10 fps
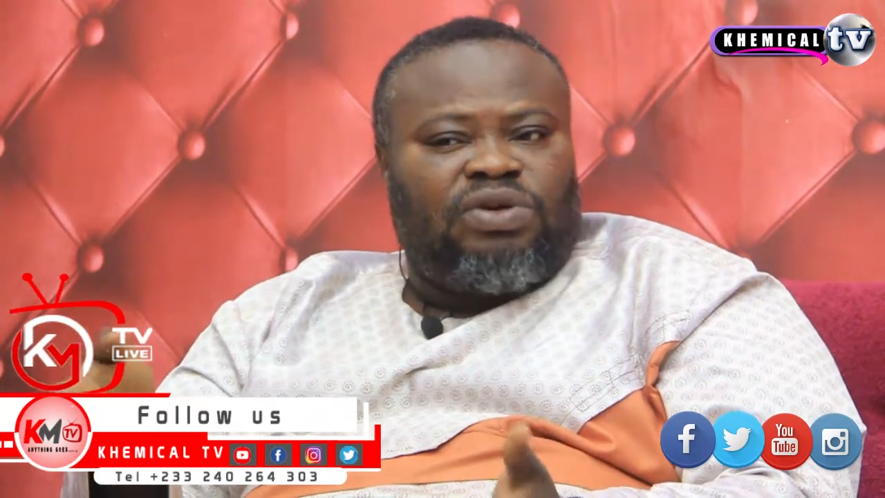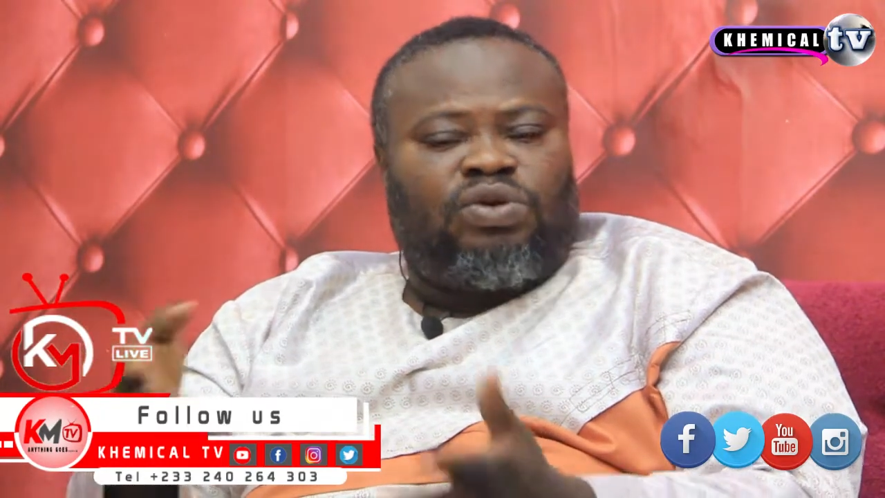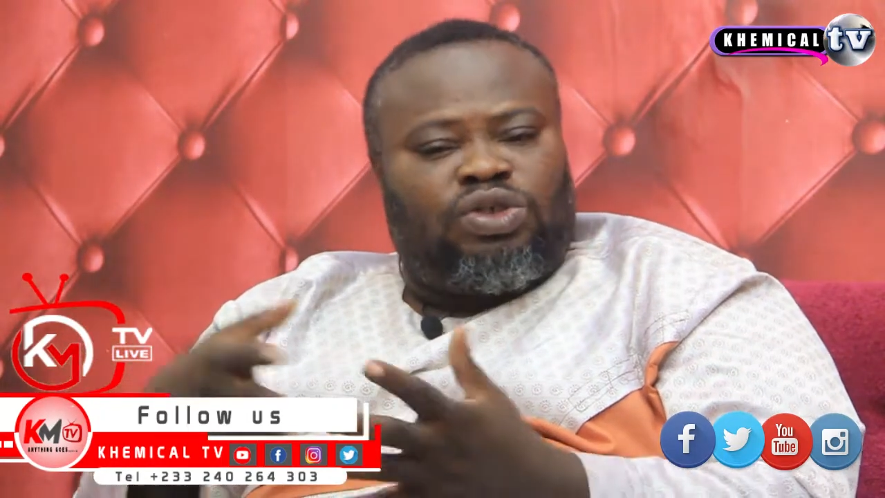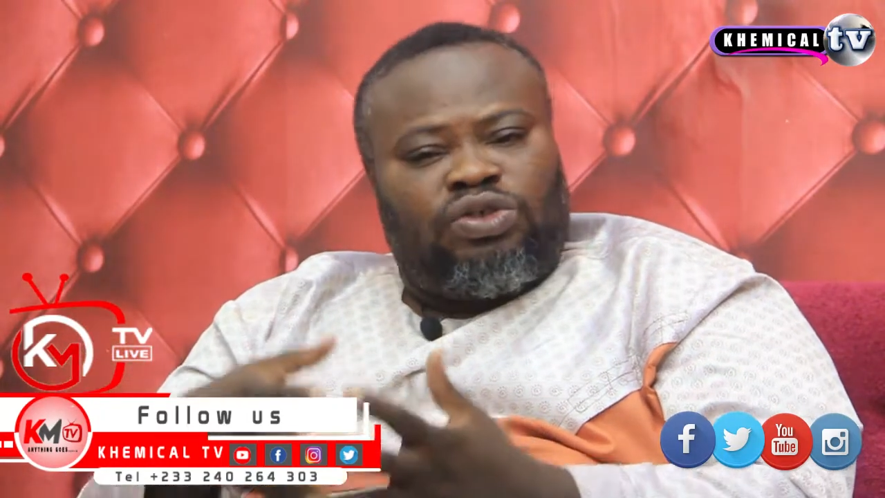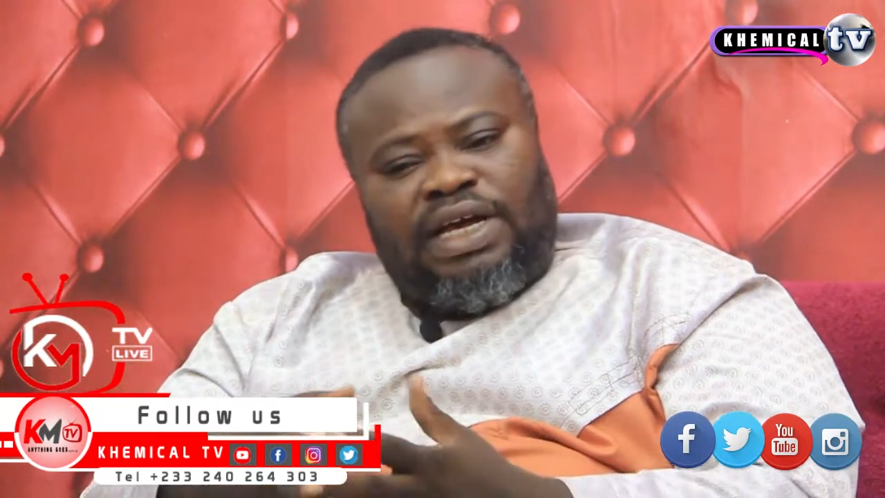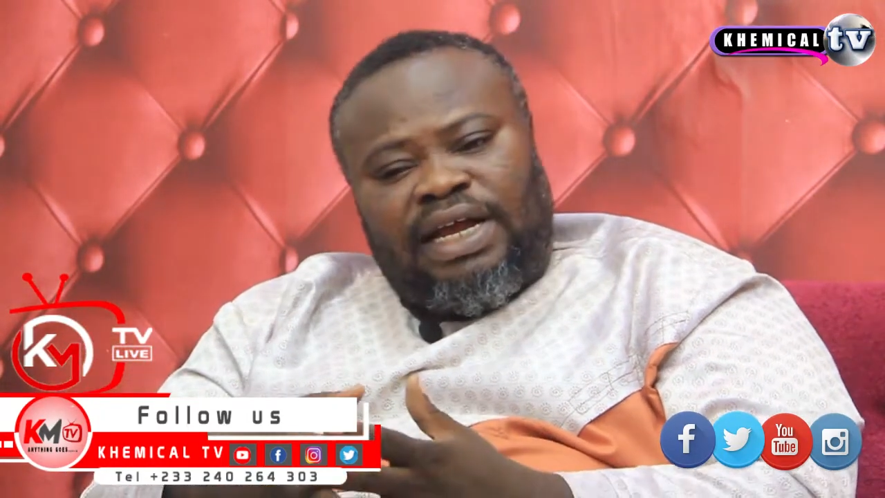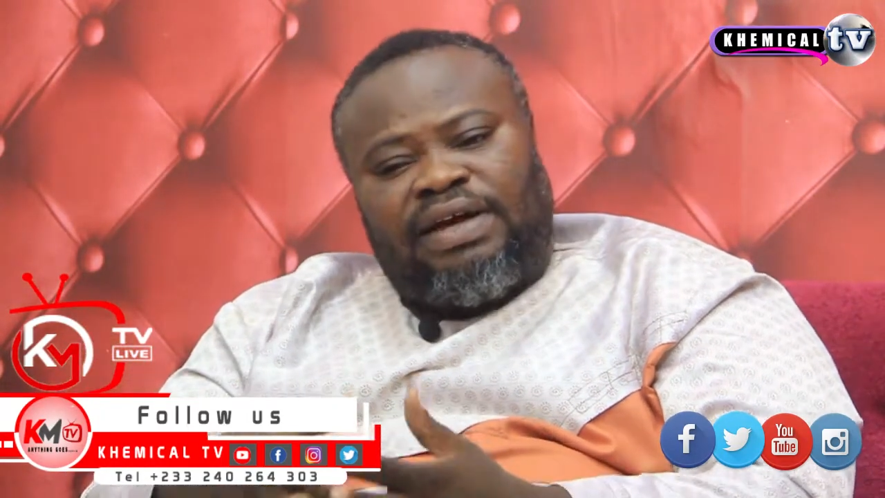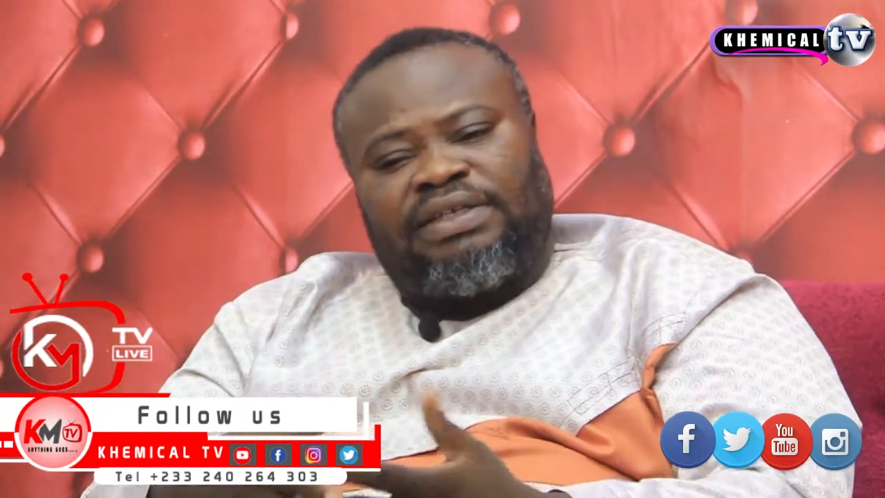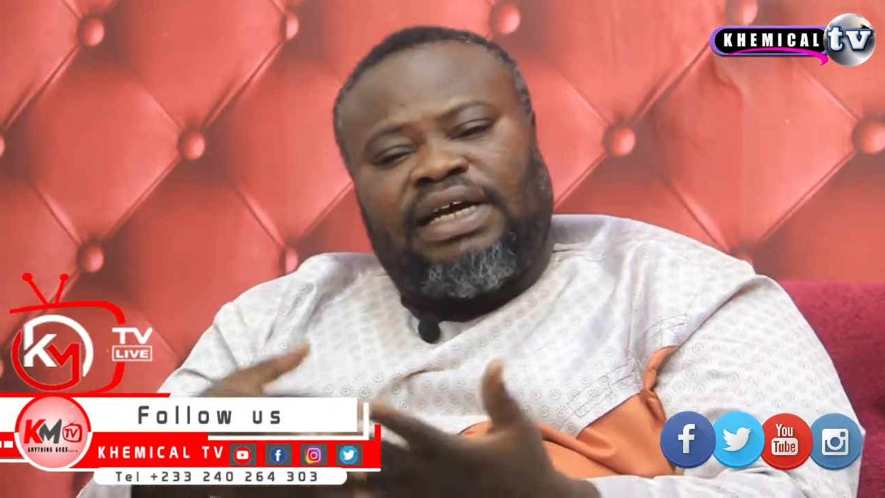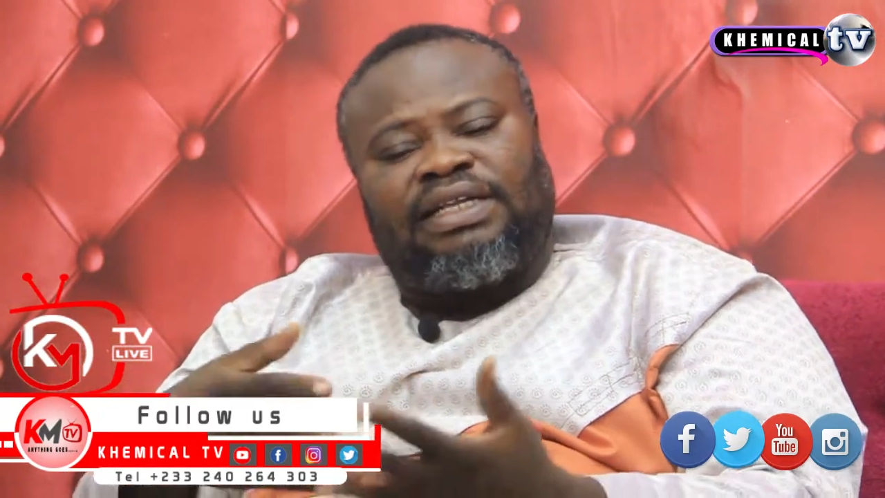also
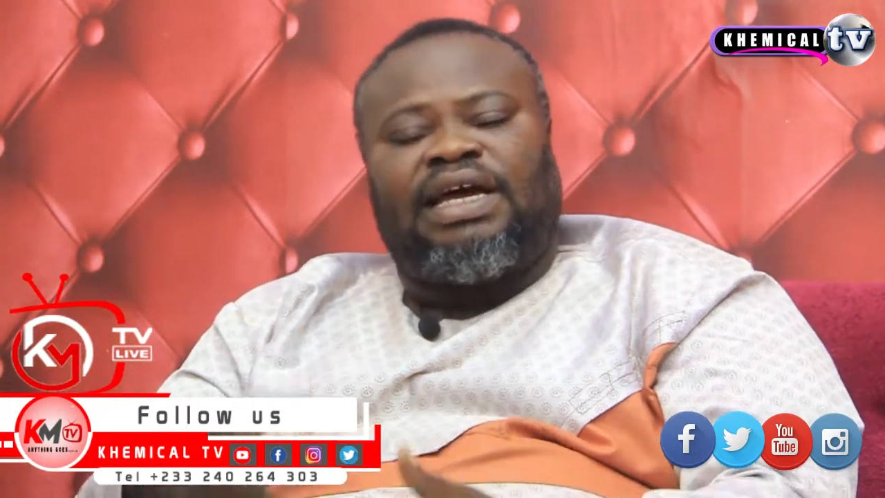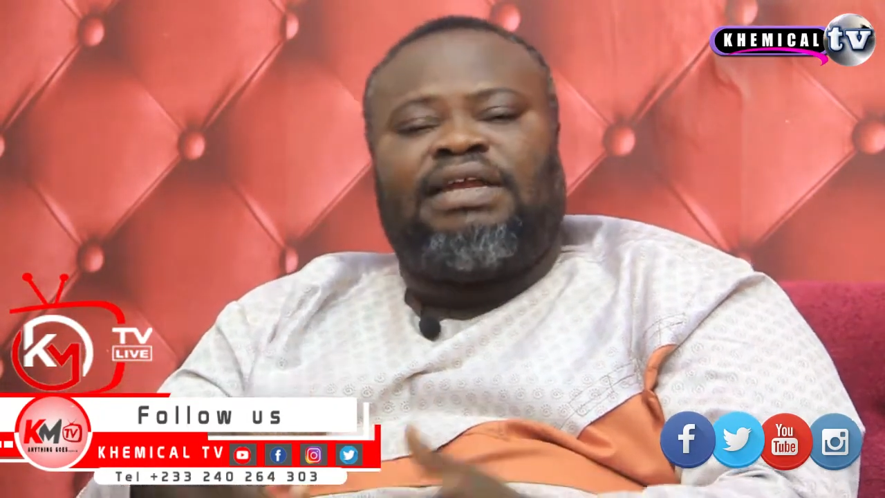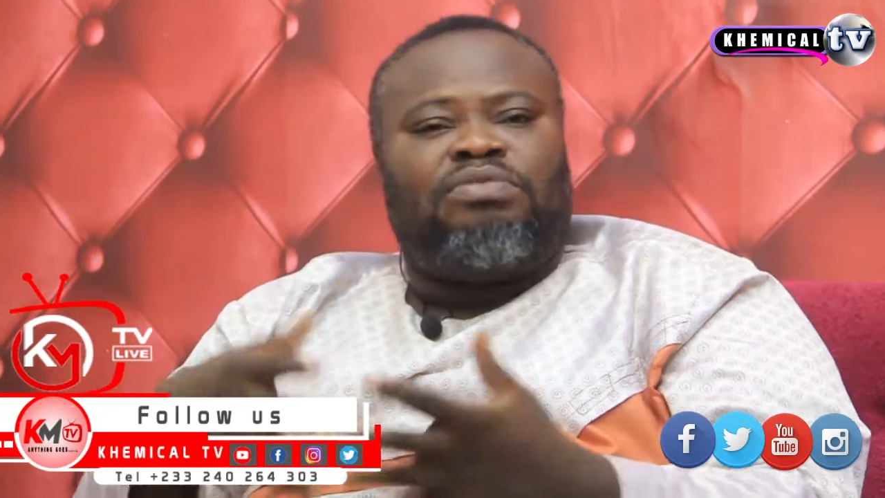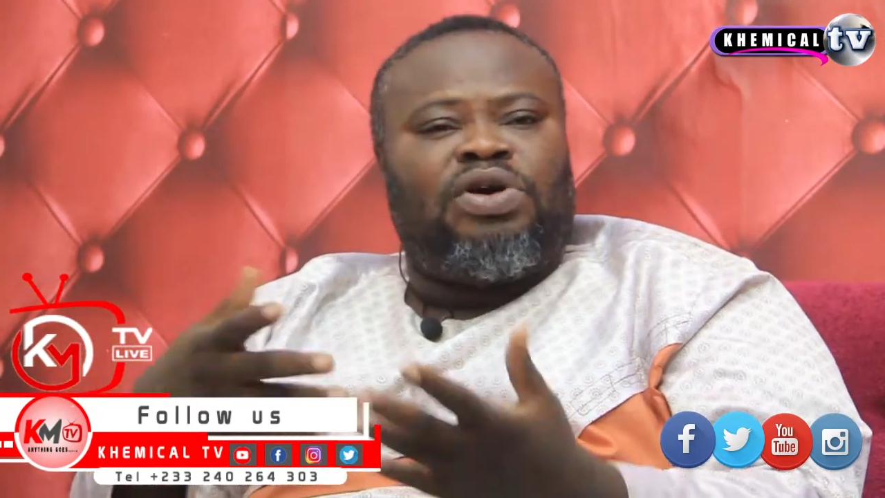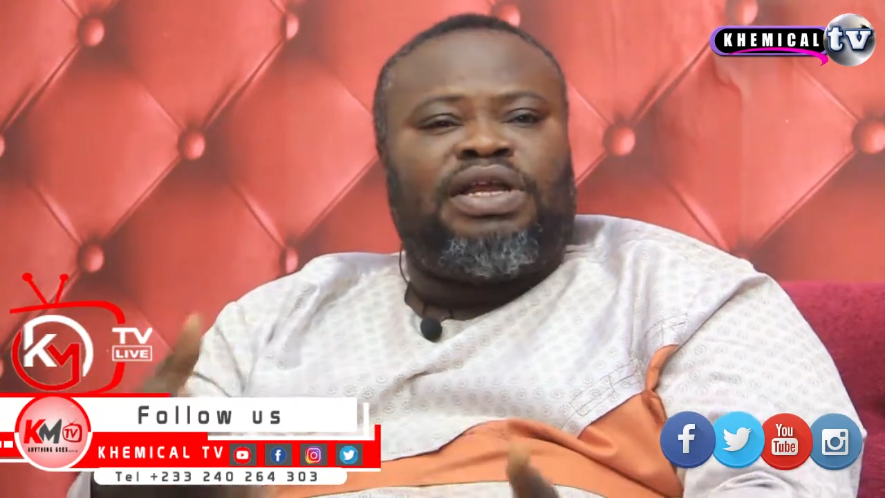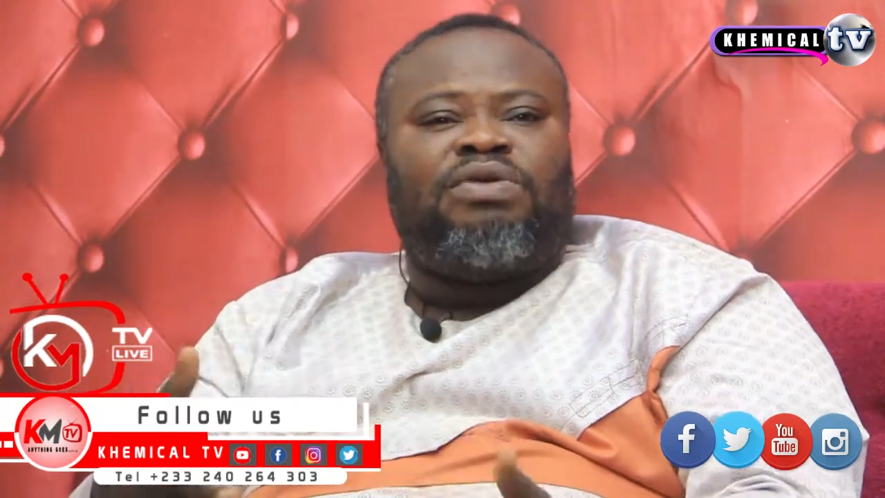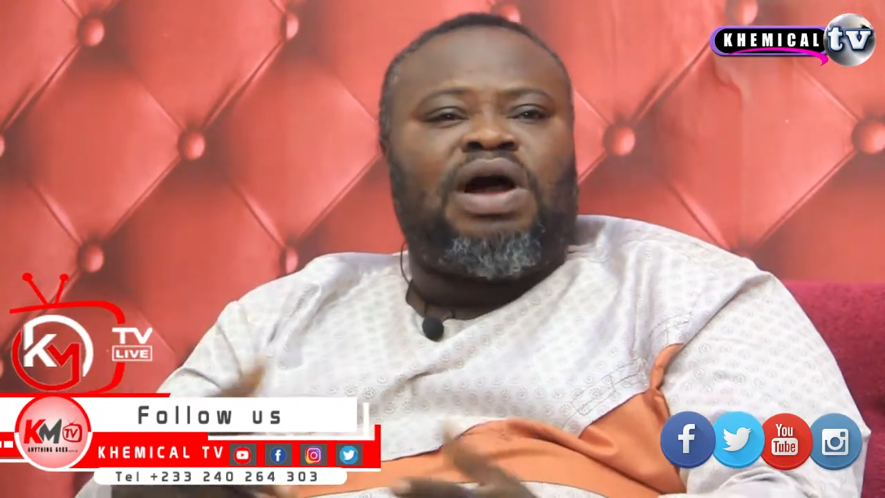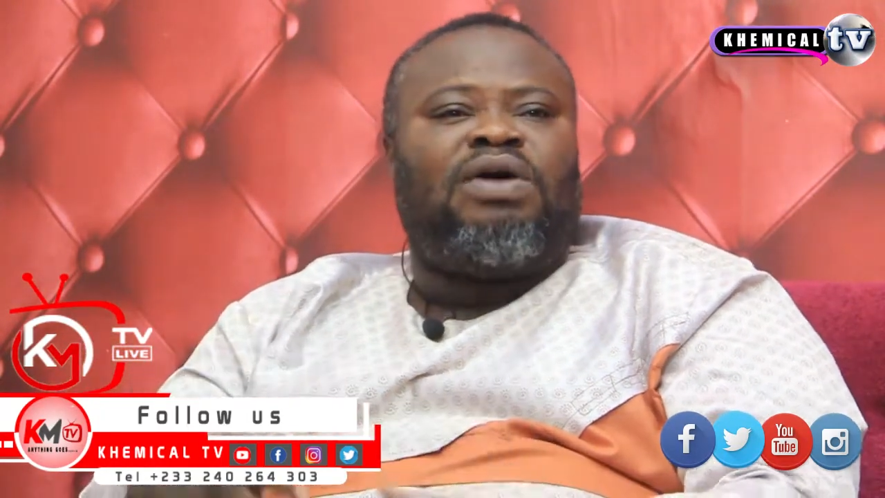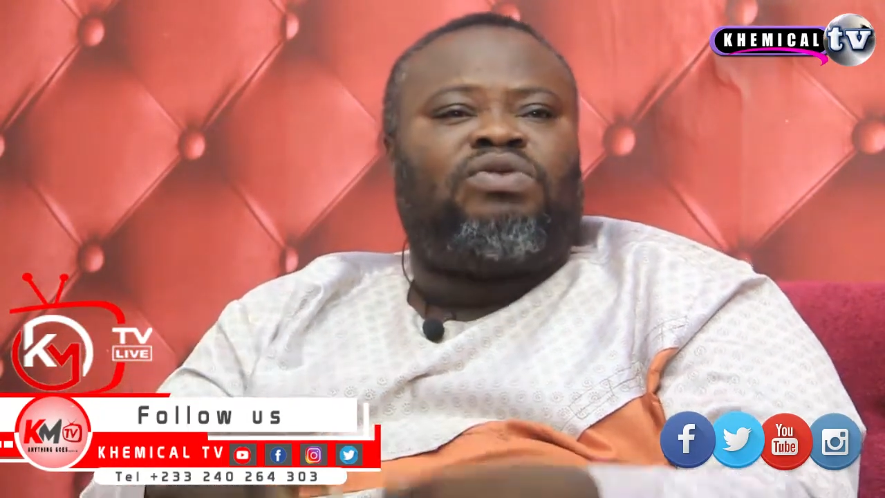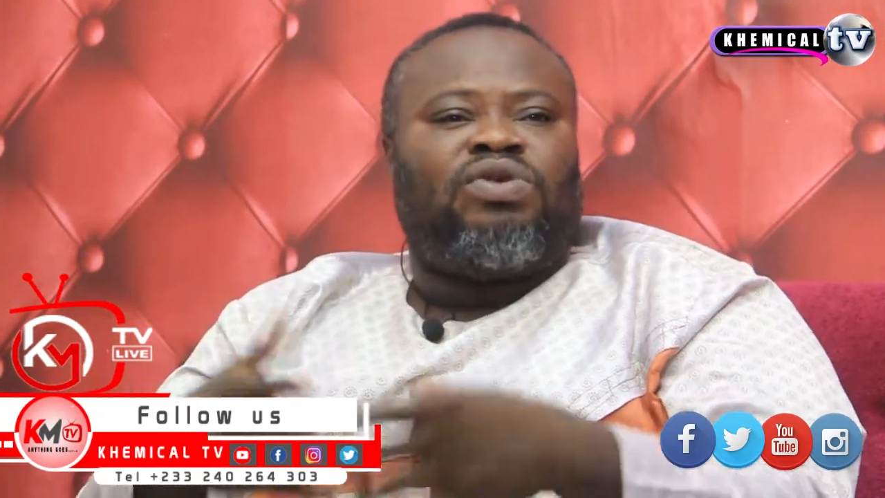Diana Shatta, the bonnie,
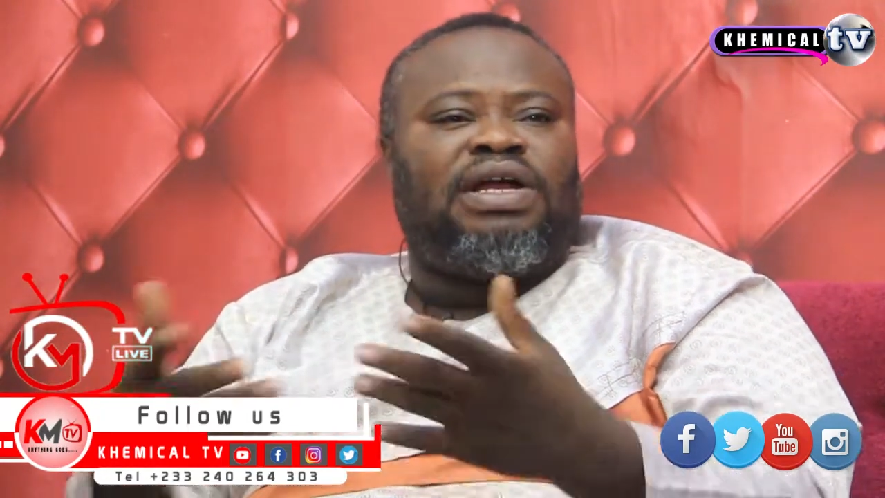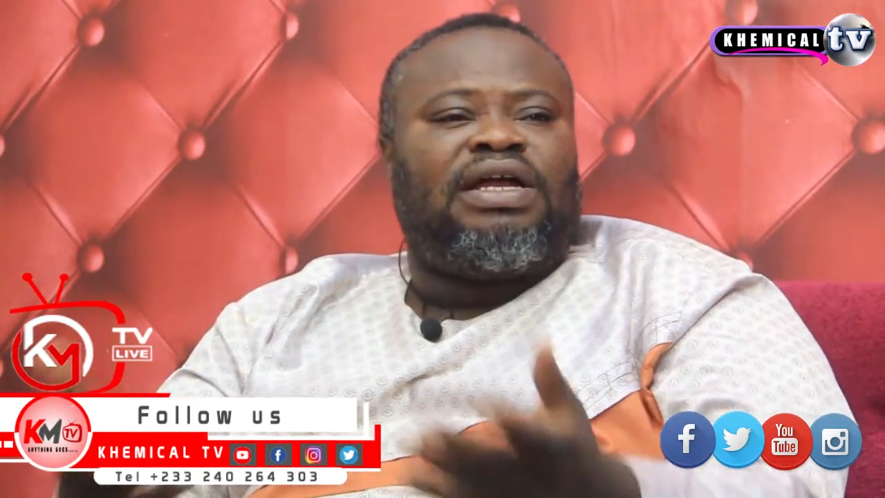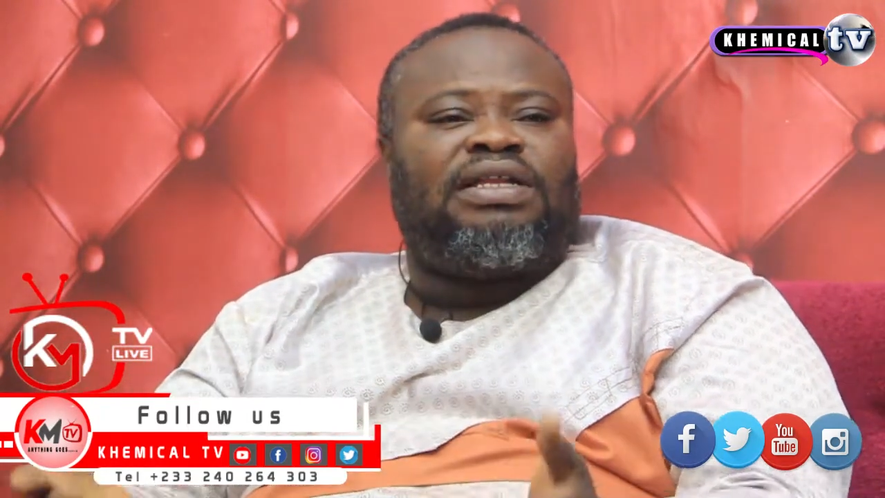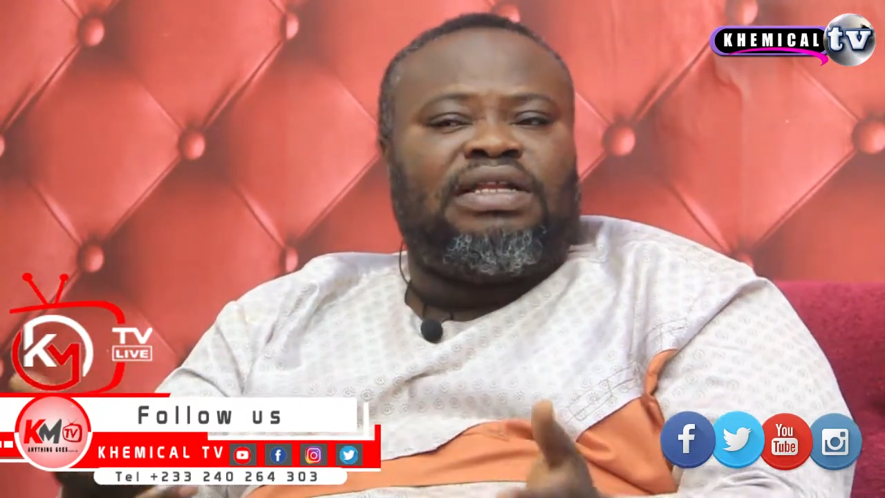one runner,